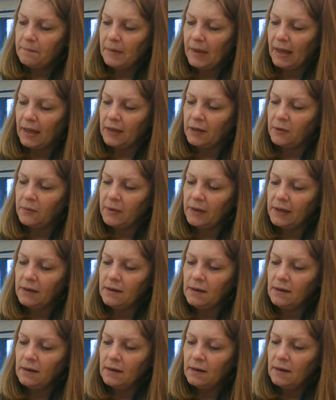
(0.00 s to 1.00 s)

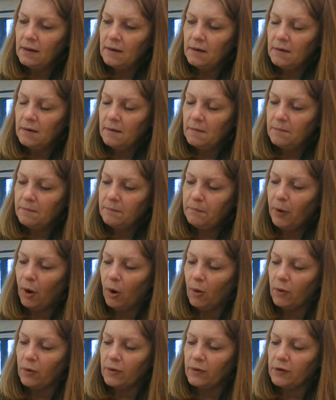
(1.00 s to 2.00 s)
penguin,
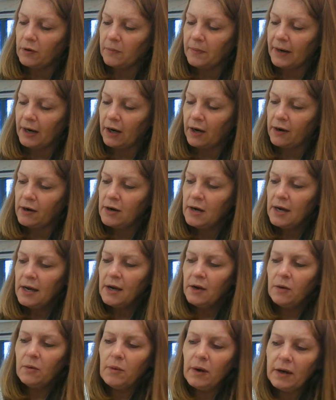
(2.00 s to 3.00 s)
polar bear.
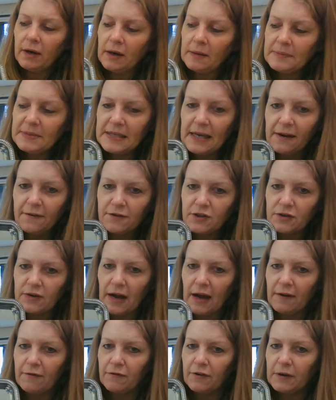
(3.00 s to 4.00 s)
What comes after
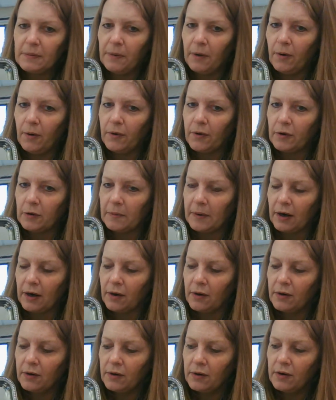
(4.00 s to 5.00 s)
every polar
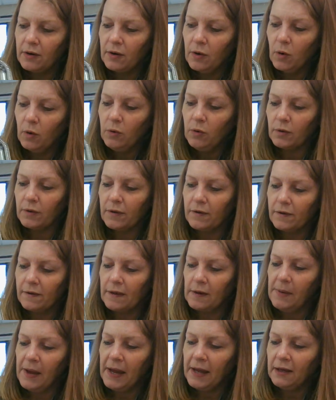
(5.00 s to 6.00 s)
bear? Ooh,
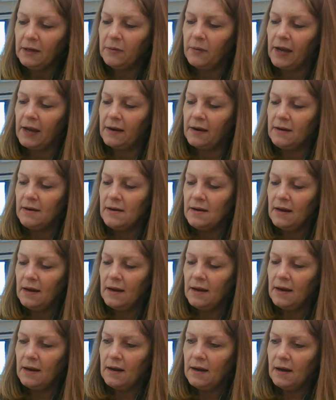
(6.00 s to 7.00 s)
the penguin.
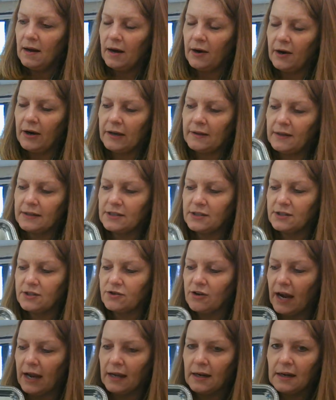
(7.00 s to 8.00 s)
All right, let's
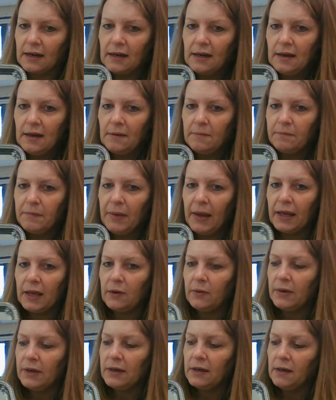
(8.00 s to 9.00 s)
try it.
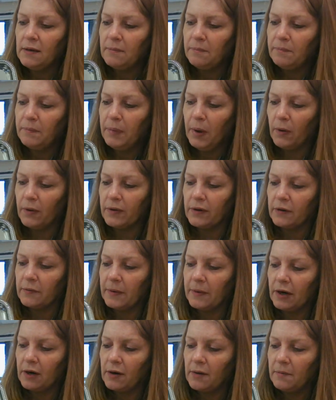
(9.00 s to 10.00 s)
Penguin, polar
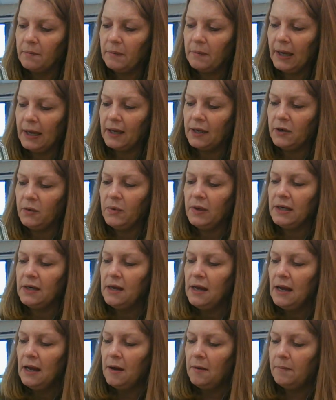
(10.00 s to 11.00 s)
bear,
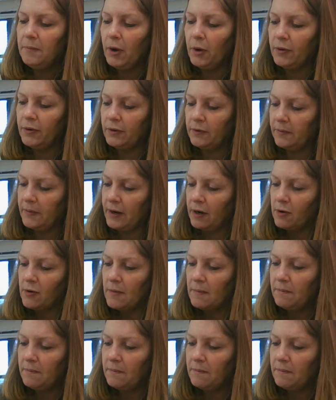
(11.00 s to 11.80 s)
penguin, polar bear,